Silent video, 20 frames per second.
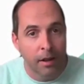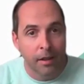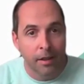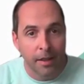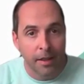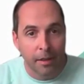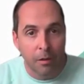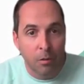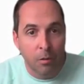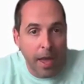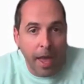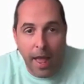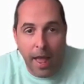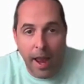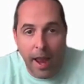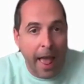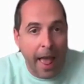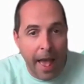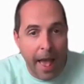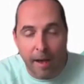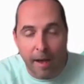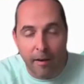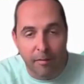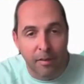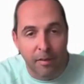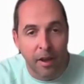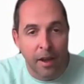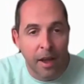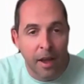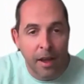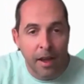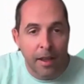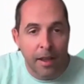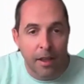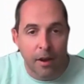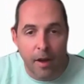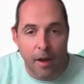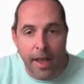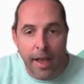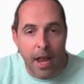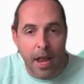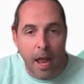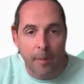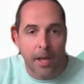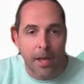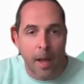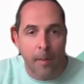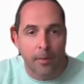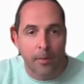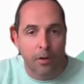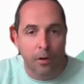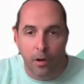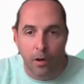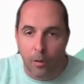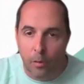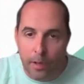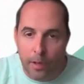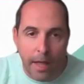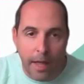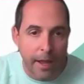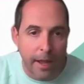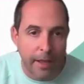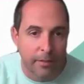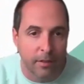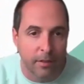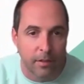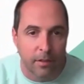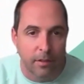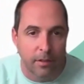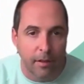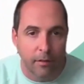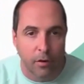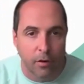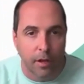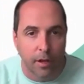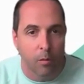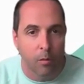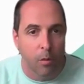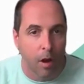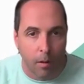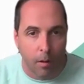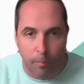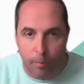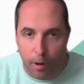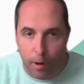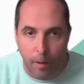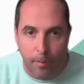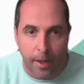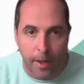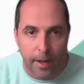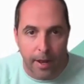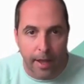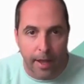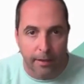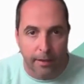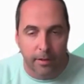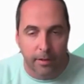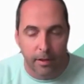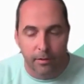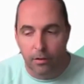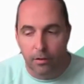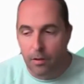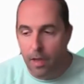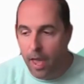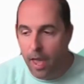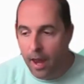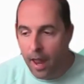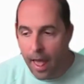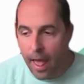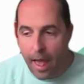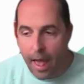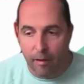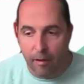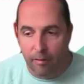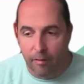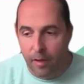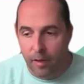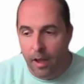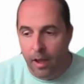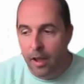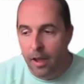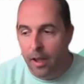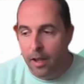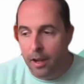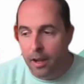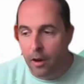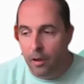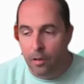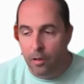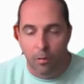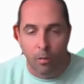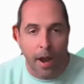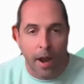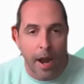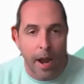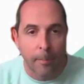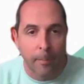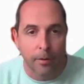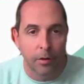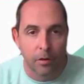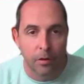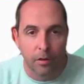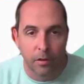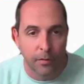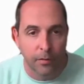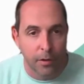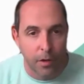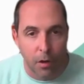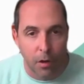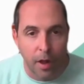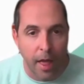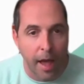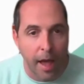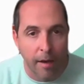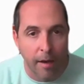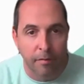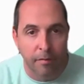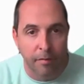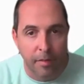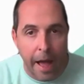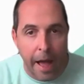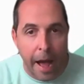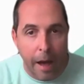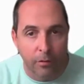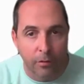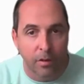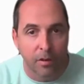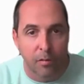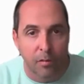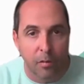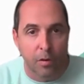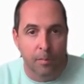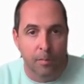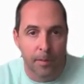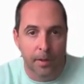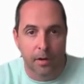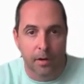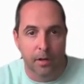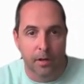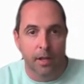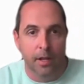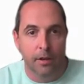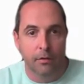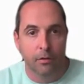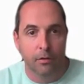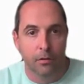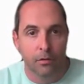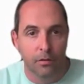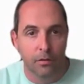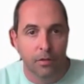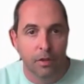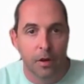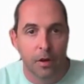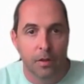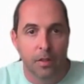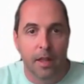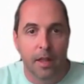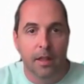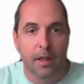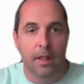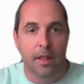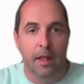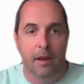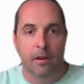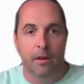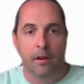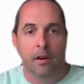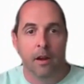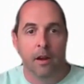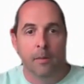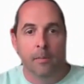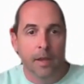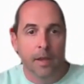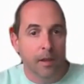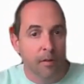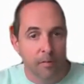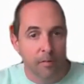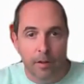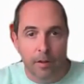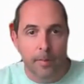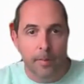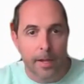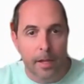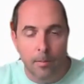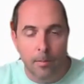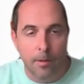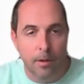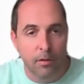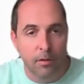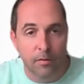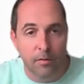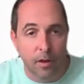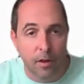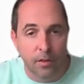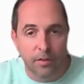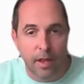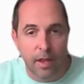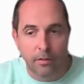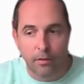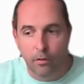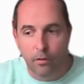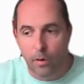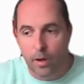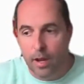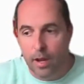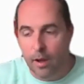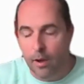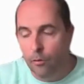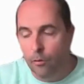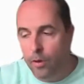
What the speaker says: You can't have, economic opportunity without access to safe drinking water or broadband access. You can't have, the right opportunities if you don't have the housing affordability issues, that are being confronted by communities of all sizes right now.